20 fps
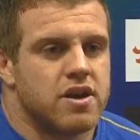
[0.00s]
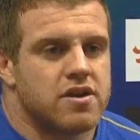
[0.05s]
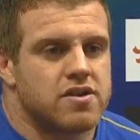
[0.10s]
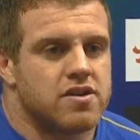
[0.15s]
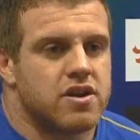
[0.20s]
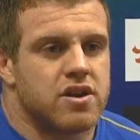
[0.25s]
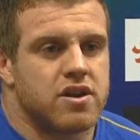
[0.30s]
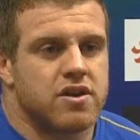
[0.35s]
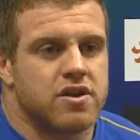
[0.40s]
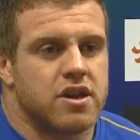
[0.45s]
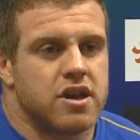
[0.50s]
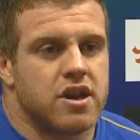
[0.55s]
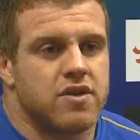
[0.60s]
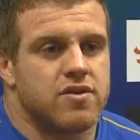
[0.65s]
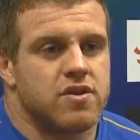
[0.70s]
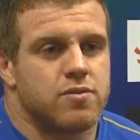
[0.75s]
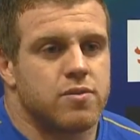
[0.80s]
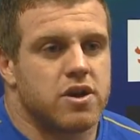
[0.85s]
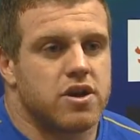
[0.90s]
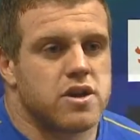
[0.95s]
It's not ideal
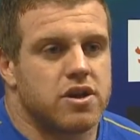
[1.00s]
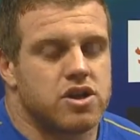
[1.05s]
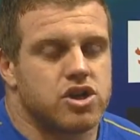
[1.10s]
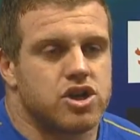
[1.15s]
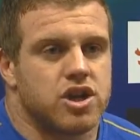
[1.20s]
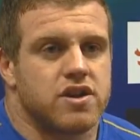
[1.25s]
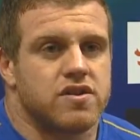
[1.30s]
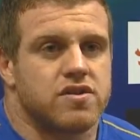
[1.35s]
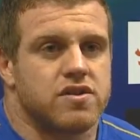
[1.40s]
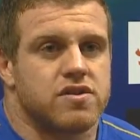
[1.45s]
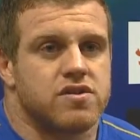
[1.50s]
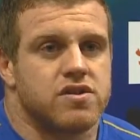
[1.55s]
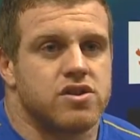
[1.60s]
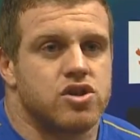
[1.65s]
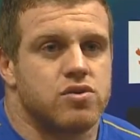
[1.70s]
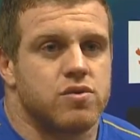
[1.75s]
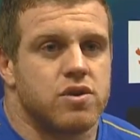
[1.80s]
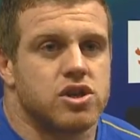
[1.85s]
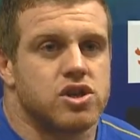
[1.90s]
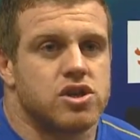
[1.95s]
ever to be kind of chasing a
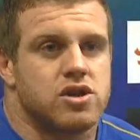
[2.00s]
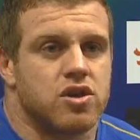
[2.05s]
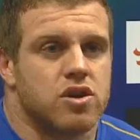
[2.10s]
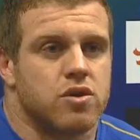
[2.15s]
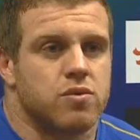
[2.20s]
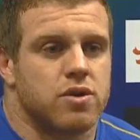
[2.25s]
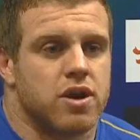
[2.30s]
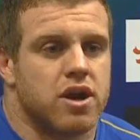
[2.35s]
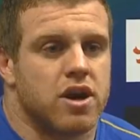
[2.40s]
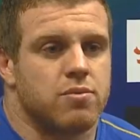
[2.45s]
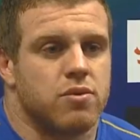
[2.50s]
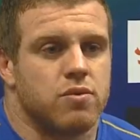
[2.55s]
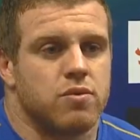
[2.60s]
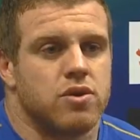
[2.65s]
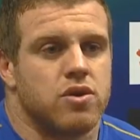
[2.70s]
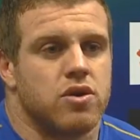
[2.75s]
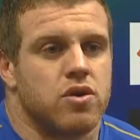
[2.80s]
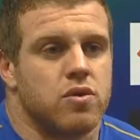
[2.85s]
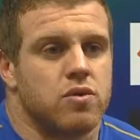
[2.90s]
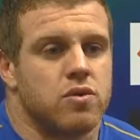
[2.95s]
situation like we are, but
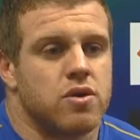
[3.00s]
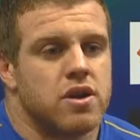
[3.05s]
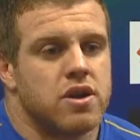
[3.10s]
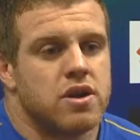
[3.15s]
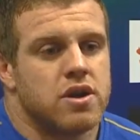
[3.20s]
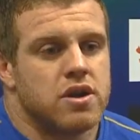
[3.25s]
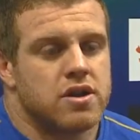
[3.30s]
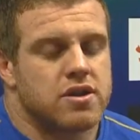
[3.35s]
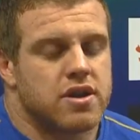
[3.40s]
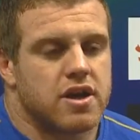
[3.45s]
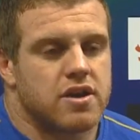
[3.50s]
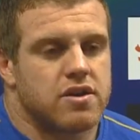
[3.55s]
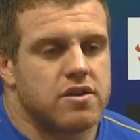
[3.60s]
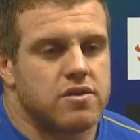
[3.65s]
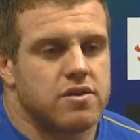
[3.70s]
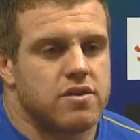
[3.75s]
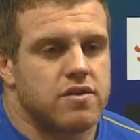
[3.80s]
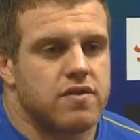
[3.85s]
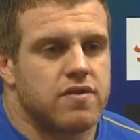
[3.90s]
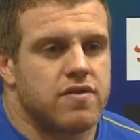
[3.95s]
we know that
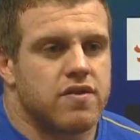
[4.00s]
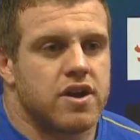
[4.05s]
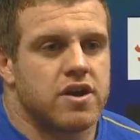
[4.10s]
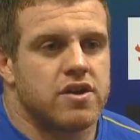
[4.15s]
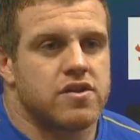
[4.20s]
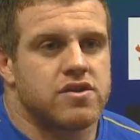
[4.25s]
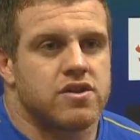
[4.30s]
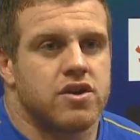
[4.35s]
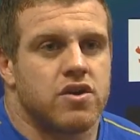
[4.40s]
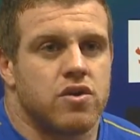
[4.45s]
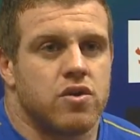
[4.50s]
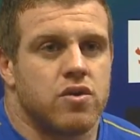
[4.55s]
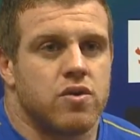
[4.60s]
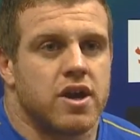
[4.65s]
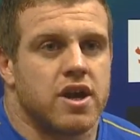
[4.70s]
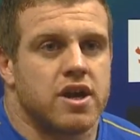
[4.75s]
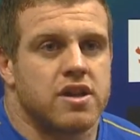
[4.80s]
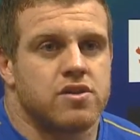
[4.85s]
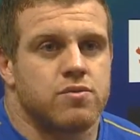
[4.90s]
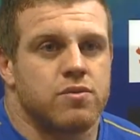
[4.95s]
fate is in our
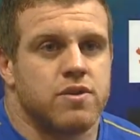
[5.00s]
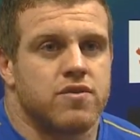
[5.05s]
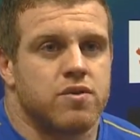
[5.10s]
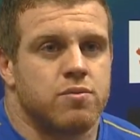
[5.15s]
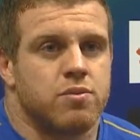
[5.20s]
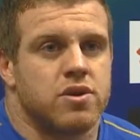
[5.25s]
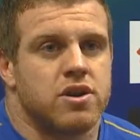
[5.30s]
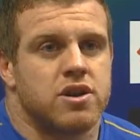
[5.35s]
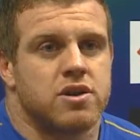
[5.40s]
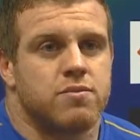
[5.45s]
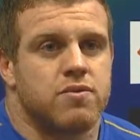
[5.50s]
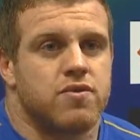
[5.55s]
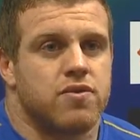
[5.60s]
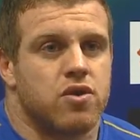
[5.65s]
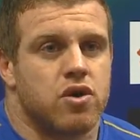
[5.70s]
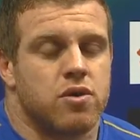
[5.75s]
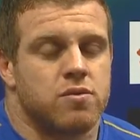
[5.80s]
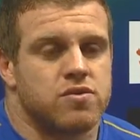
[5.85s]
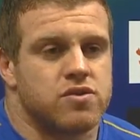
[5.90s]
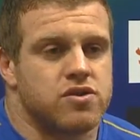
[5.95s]
own hands. We have to put into
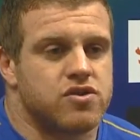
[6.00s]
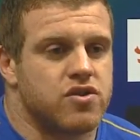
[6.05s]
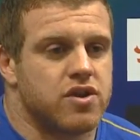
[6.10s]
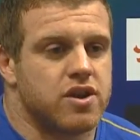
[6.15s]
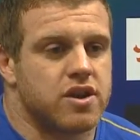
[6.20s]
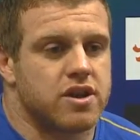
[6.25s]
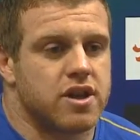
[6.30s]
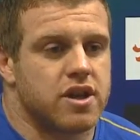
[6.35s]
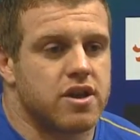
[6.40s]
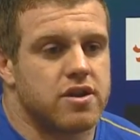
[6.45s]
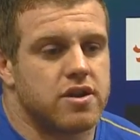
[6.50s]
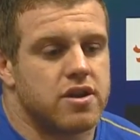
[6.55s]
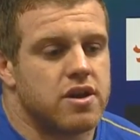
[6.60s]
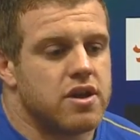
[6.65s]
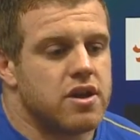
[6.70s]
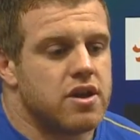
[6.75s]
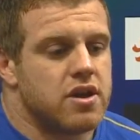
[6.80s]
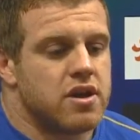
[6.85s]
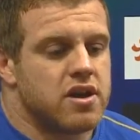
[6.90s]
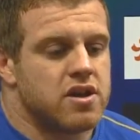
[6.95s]
performance to try and get
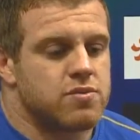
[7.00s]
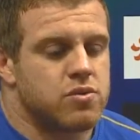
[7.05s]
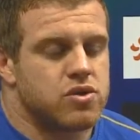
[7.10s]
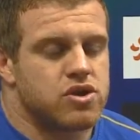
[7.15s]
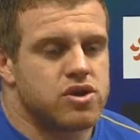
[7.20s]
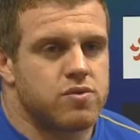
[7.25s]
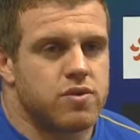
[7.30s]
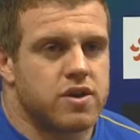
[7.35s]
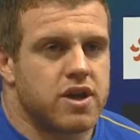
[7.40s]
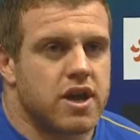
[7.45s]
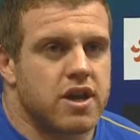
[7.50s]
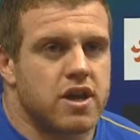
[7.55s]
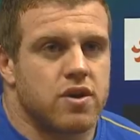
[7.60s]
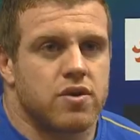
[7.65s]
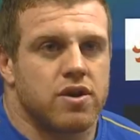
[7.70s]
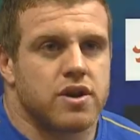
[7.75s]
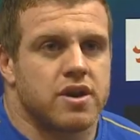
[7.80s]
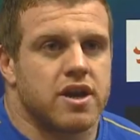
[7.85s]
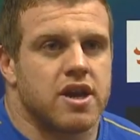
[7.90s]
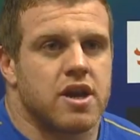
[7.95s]
as much as we can
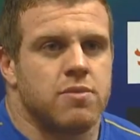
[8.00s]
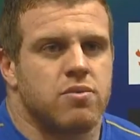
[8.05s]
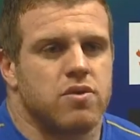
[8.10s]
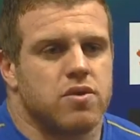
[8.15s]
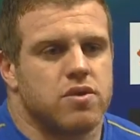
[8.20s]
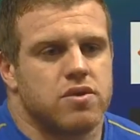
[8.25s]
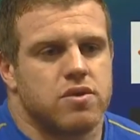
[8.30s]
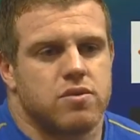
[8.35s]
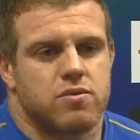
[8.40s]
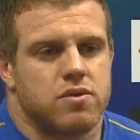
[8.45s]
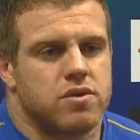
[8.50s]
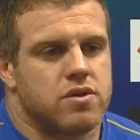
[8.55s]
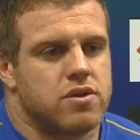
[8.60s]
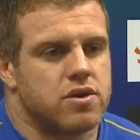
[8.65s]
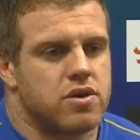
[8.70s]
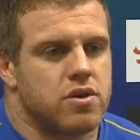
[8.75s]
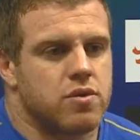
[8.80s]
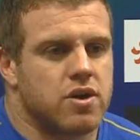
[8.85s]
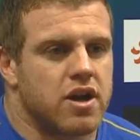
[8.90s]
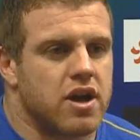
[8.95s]
out of the game. But
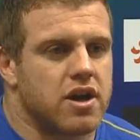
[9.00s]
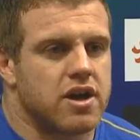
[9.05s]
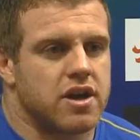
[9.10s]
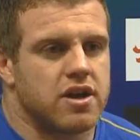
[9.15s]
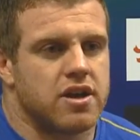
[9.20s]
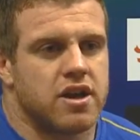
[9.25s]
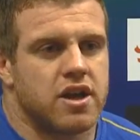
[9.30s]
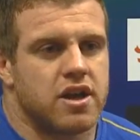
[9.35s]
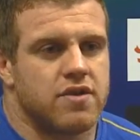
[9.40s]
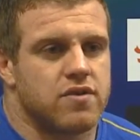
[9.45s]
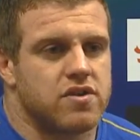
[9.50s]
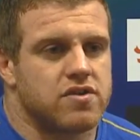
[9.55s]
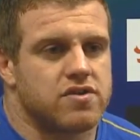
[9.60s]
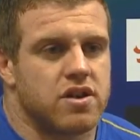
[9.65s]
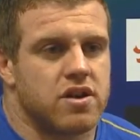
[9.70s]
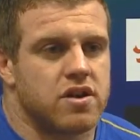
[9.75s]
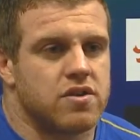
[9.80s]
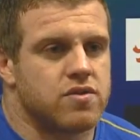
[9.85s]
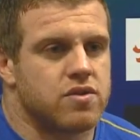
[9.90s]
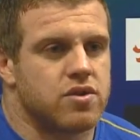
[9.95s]
you know, we're not getting ahead of
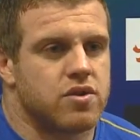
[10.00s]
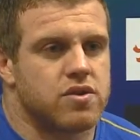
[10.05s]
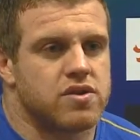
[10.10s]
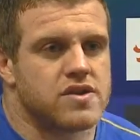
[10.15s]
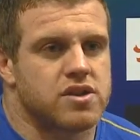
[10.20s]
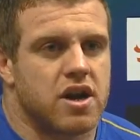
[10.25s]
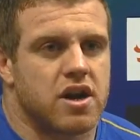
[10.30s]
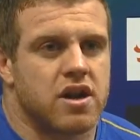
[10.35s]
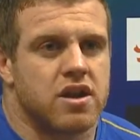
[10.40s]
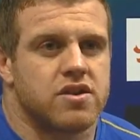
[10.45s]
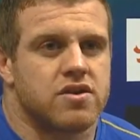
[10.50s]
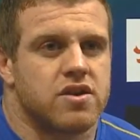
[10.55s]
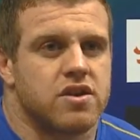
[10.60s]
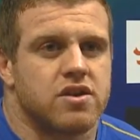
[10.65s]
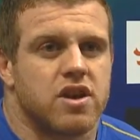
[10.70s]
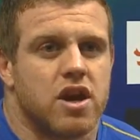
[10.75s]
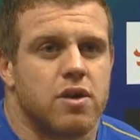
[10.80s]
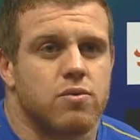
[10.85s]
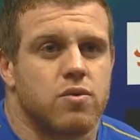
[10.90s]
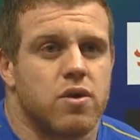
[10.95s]
ourselves. You know, the Scarlets are
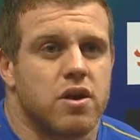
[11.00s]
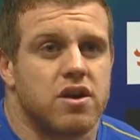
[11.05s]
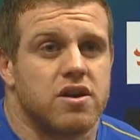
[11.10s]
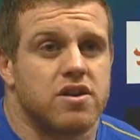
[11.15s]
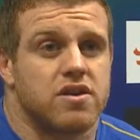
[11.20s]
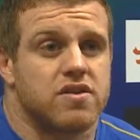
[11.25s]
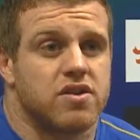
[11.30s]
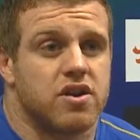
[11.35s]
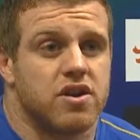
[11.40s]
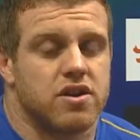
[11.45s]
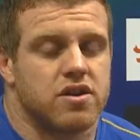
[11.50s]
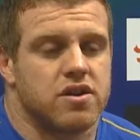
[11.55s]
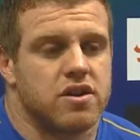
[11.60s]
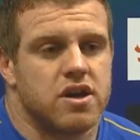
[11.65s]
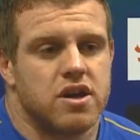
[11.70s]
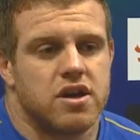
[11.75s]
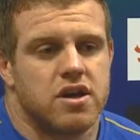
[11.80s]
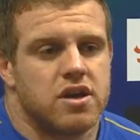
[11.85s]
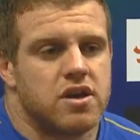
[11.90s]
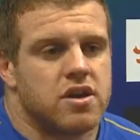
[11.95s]
a top quality side.
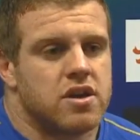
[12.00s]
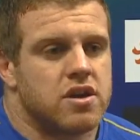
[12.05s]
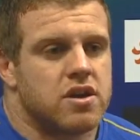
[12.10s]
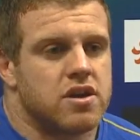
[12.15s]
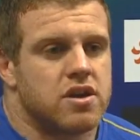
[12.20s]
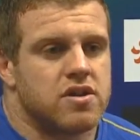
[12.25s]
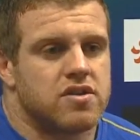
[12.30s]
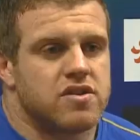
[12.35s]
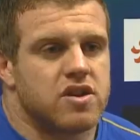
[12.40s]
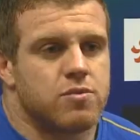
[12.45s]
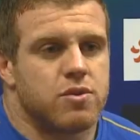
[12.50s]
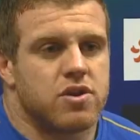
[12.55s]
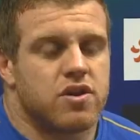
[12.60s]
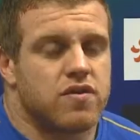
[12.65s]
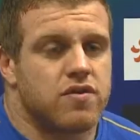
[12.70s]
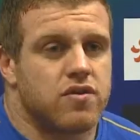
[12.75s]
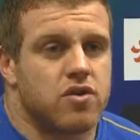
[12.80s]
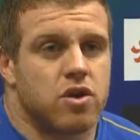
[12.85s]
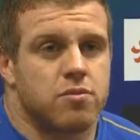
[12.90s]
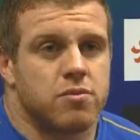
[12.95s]
You can see by
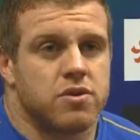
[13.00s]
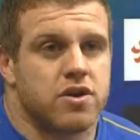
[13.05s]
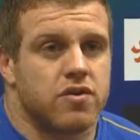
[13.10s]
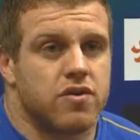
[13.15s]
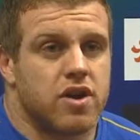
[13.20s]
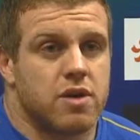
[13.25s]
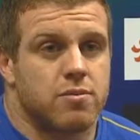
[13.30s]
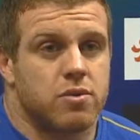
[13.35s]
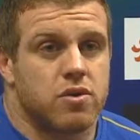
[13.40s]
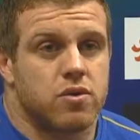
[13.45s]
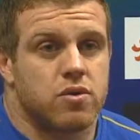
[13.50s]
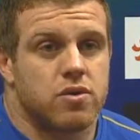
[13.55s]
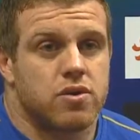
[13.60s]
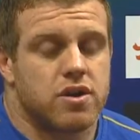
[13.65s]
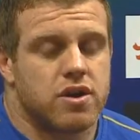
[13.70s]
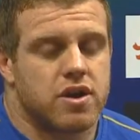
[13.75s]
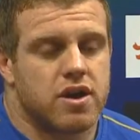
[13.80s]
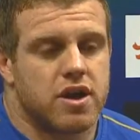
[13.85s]
their form in the Rabo.